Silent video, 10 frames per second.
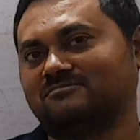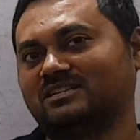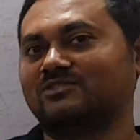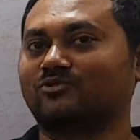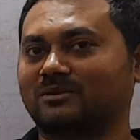
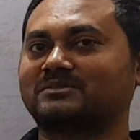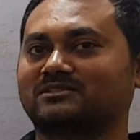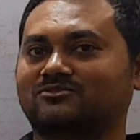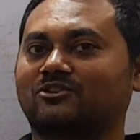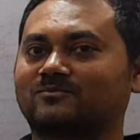involves
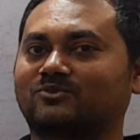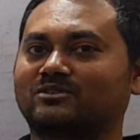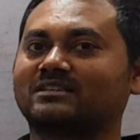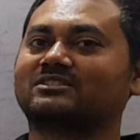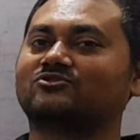the thought
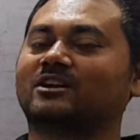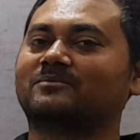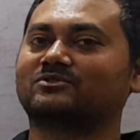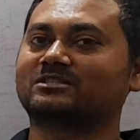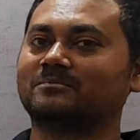process. You have
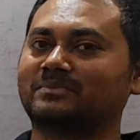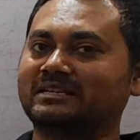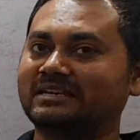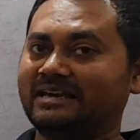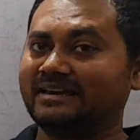to
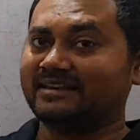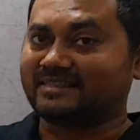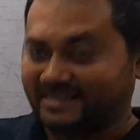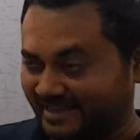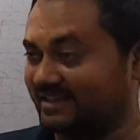simply
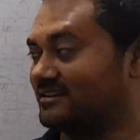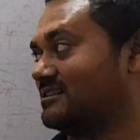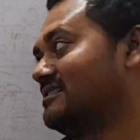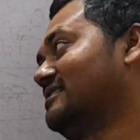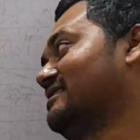
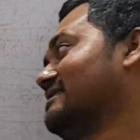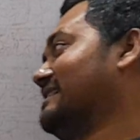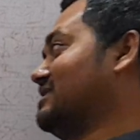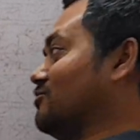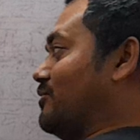think
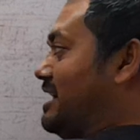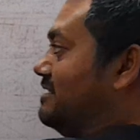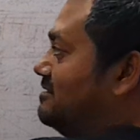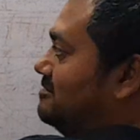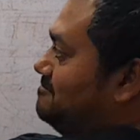that
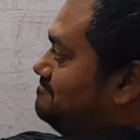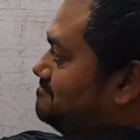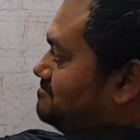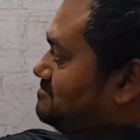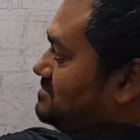when
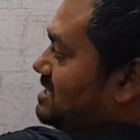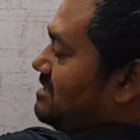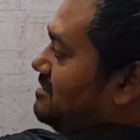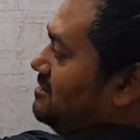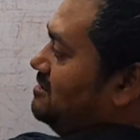
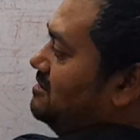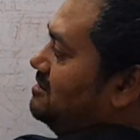the